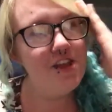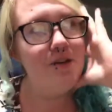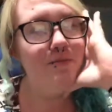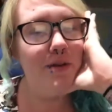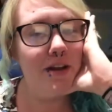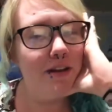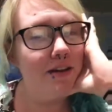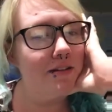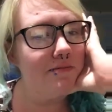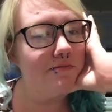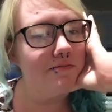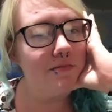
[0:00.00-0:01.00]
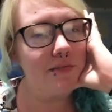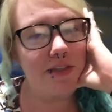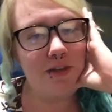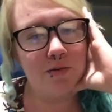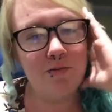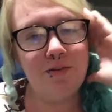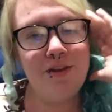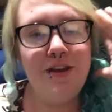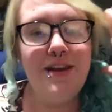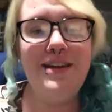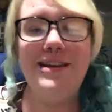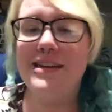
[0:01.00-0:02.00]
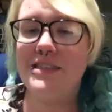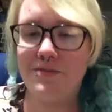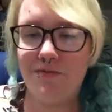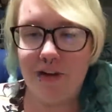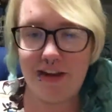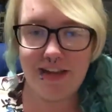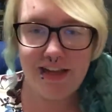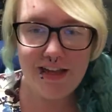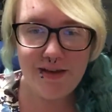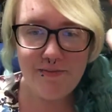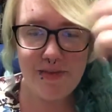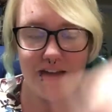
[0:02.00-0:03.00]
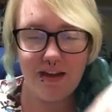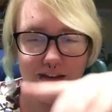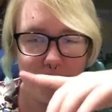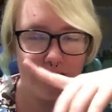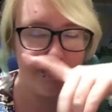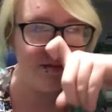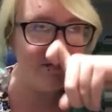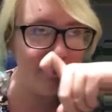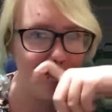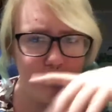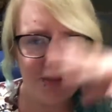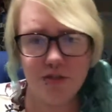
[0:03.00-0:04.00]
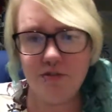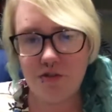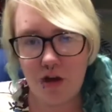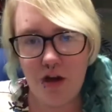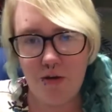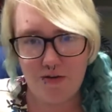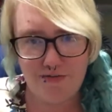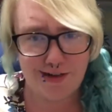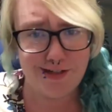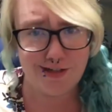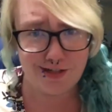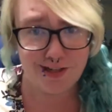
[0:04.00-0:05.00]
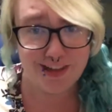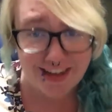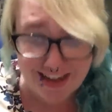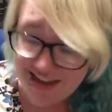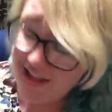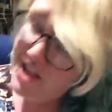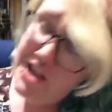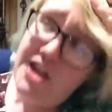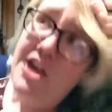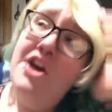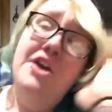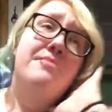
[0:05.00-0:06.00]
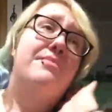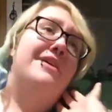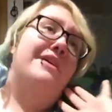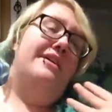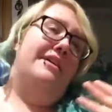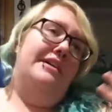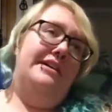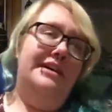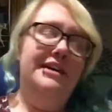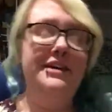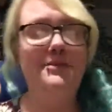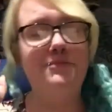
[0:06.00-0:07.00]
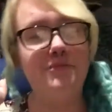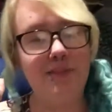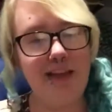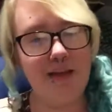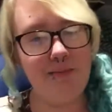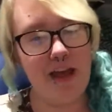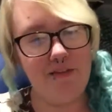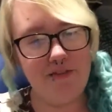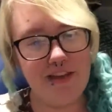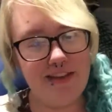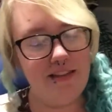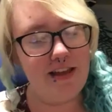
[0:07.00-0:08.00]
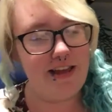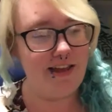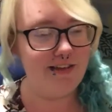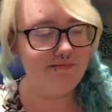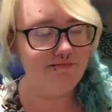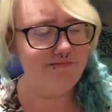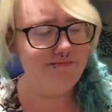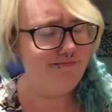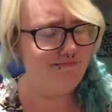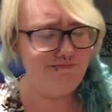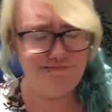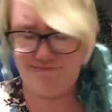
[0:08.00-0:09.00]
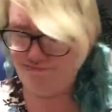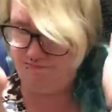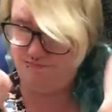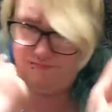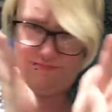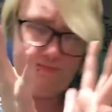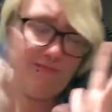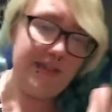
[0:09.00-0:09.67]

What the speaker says: But, it's funny because, well, you'll know eventually. But, I'm having, like... My